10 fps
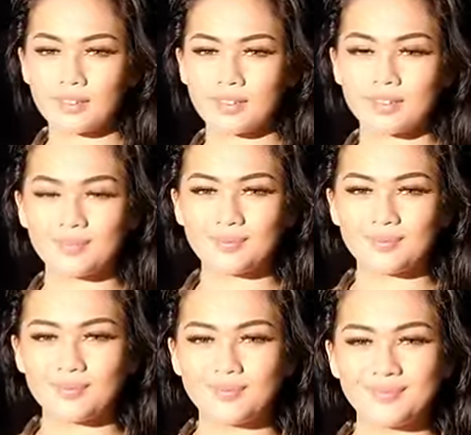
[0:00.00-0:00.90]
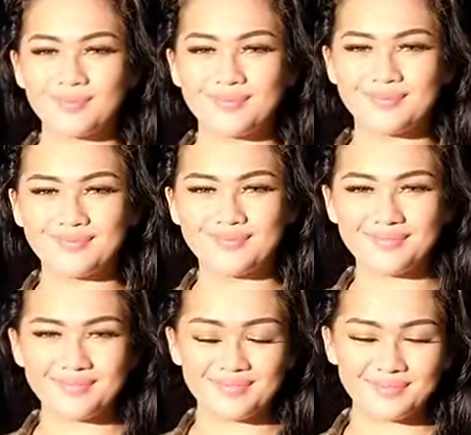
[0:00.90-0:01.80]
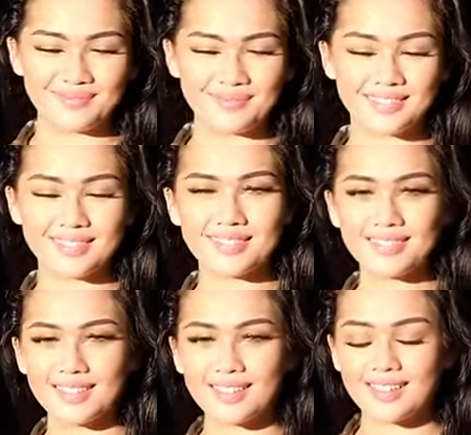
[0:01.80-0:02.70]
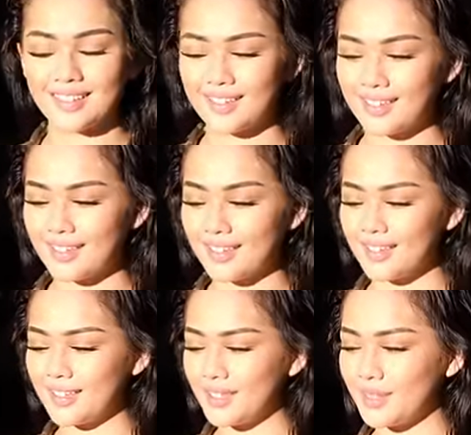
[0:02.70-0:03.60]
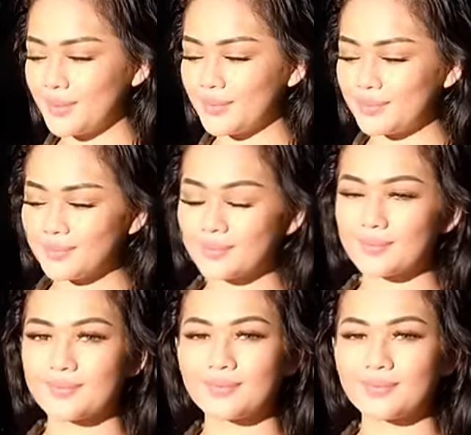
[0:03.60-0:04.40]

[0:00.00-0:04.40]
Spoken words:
[no speech]